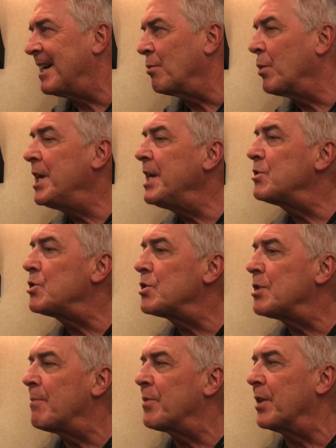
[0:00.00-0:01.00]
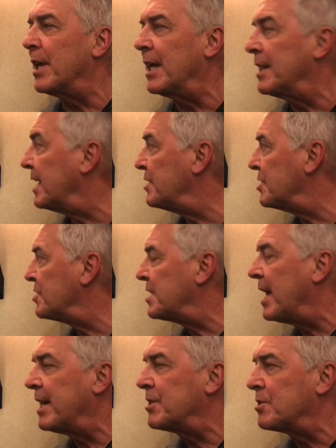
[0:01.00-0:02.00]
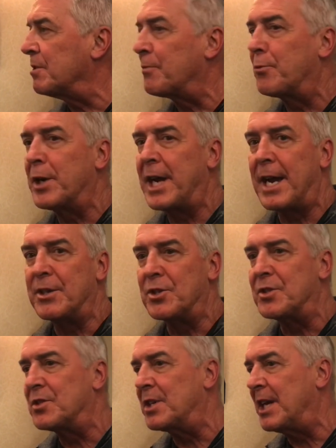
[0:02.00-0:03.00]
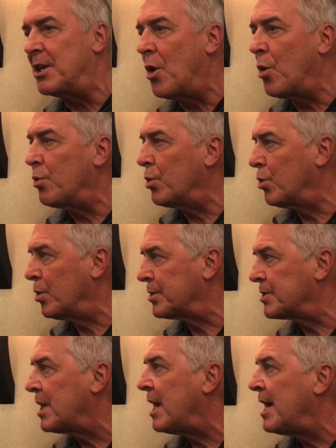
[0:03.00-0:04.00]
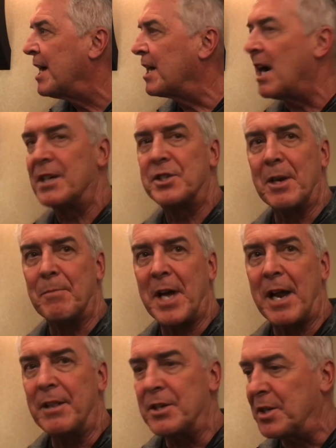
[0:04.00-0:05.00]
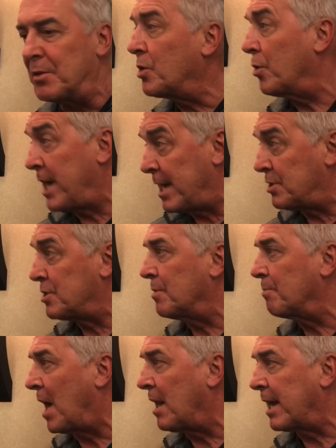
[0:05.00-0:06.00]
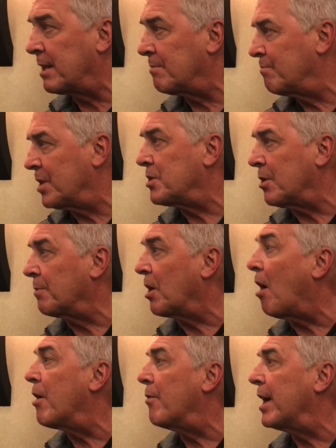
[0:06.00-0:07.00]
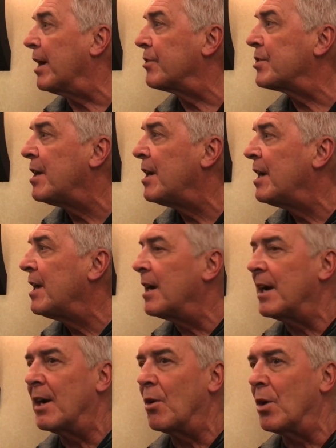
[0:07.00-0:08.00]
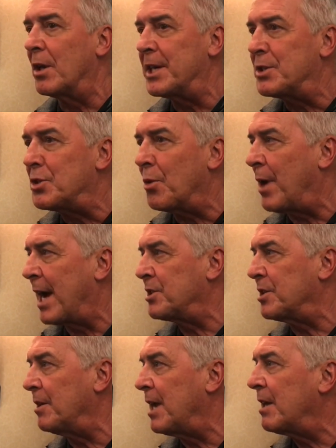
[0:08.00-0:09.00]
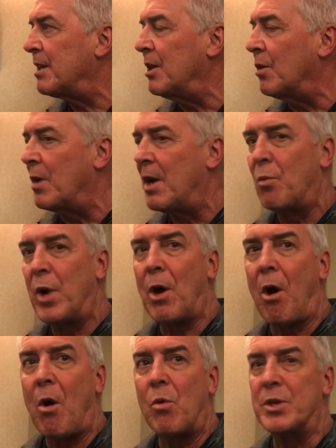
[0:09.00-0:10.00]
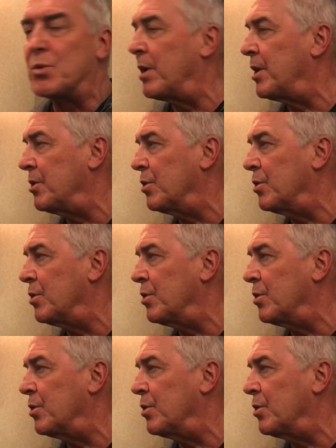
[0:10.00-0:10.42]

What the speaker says: we need something that just takes the free agency, no rules concept out of this and creates some, I like the term guardrails, or at least direction. You know, we always want to do